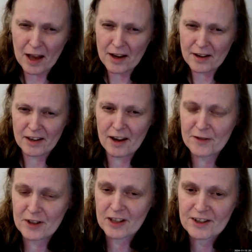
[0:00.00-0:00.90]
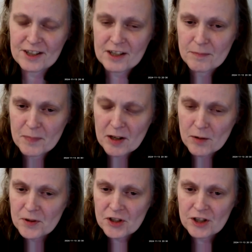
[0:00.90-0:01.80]
I feel like there's a
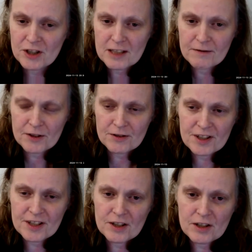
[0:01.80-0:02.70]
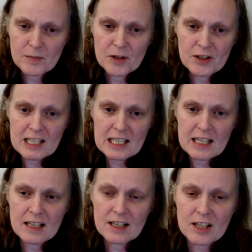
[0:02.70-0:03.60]
big opportunity for the research
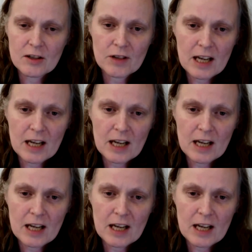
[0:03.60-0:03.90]
community here to